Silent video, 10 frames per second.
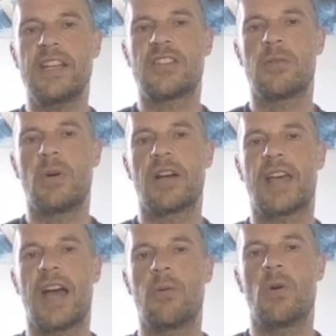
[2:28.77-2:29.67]
to work
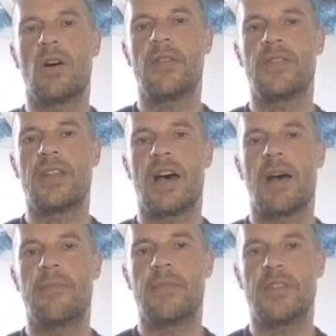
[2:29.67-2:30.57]
out what
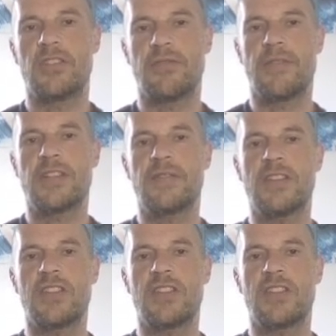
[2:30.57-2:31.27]
the derivative is.